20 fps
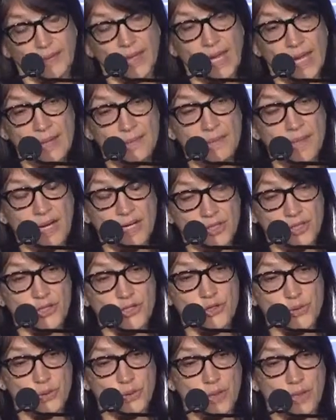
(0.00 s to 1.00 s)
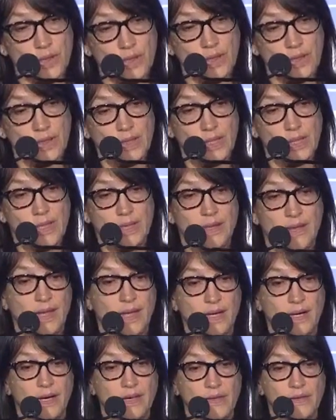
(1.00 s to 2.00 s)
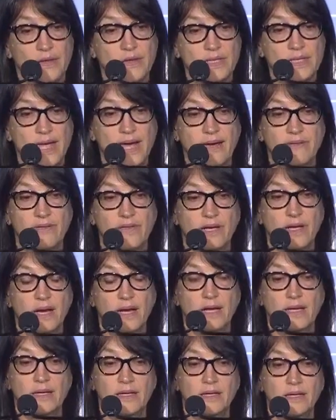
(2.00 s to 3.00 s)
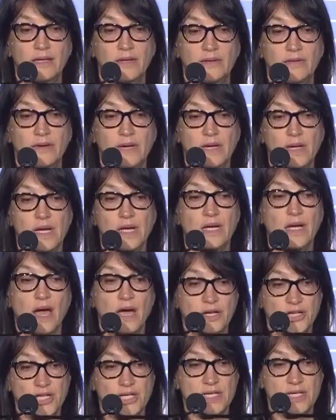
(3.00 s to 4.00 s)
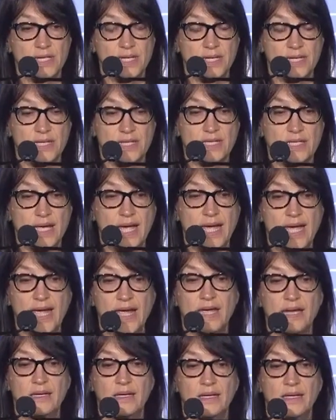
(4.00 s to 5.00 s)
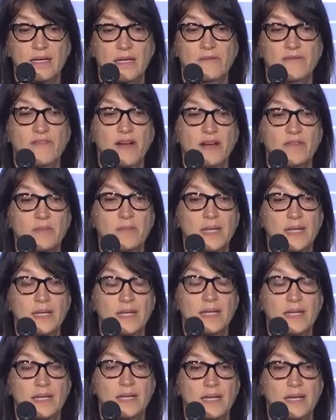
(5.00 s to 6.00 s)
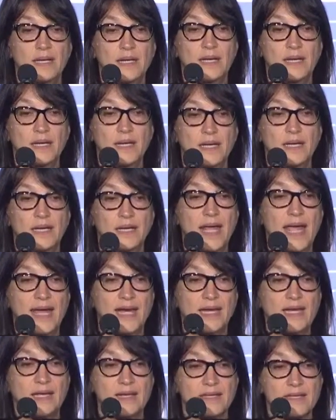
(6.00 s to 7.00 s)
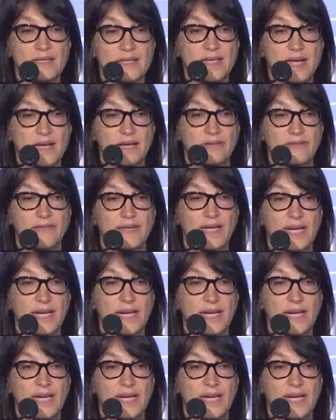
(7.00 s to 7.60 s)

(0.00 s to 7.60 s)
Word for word: I'm not sure that others have the kind of consciousness and involvement in, in Haiti itself and